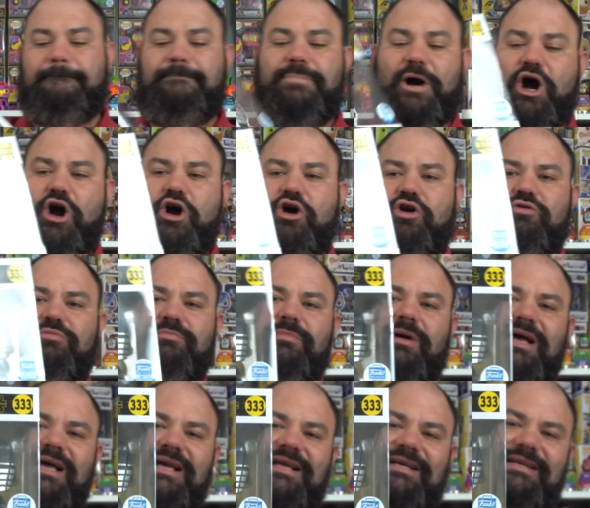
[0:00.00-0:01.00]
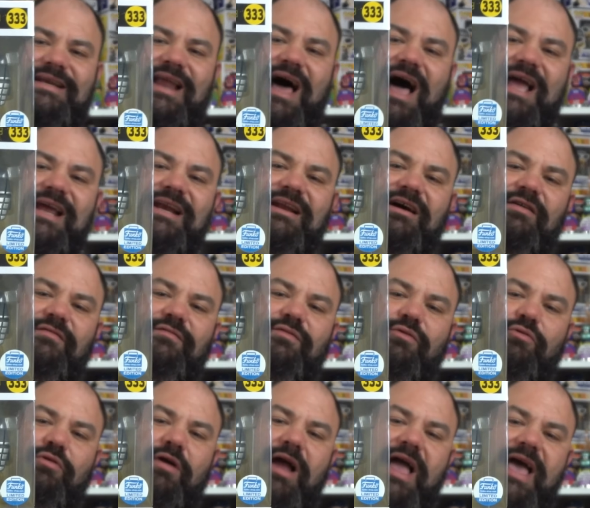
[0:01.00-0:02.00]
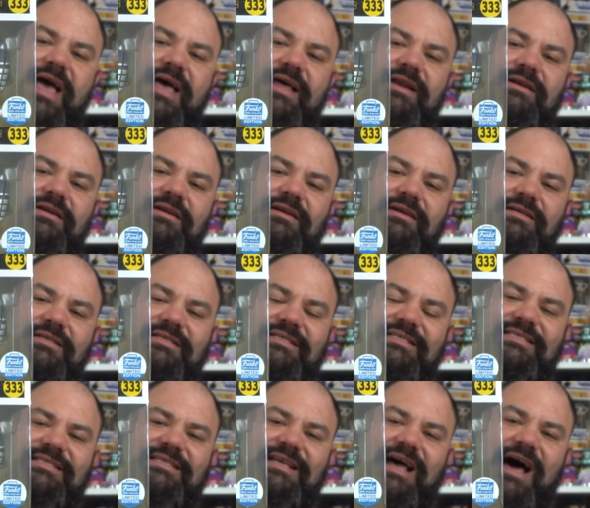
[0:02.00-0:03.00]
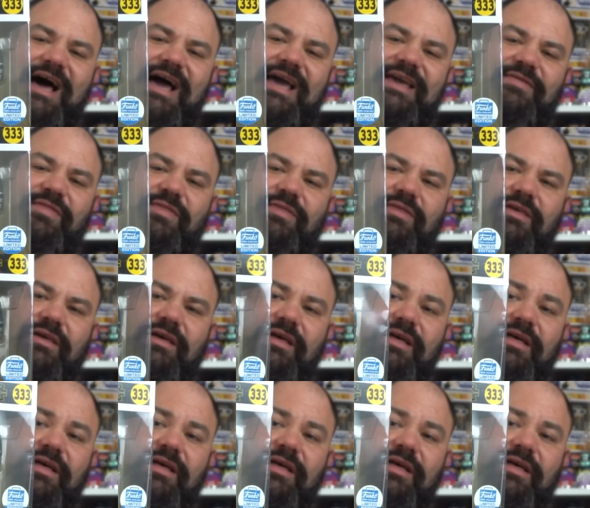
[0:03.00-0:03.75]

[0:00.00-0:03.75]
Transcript: boom, Knight of Ren Scythe,